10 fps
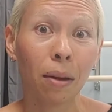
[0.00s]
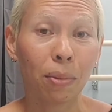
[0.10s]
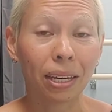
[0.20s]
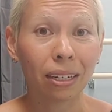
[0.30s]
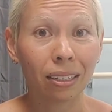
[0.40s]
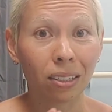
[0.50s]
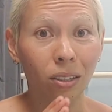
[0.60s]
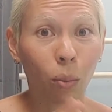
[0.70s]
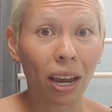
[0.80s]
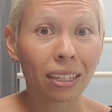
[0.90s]
because
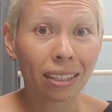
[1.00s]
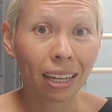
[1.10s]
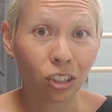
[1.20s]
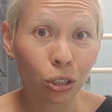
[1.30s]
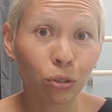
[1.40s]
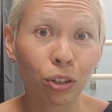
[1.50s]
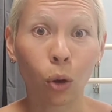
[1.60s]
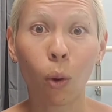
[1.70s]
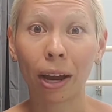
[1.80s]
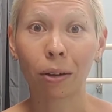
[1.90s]
the way that children
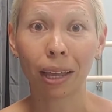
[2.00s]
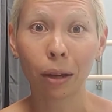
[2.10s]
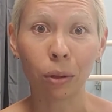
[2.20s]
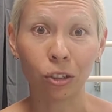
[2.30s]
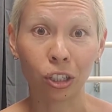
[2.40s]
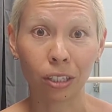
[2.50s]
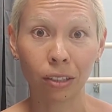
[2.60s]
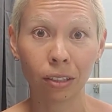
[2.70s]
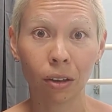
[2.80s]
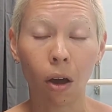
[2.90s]
acquire
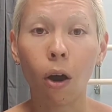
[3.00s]
languages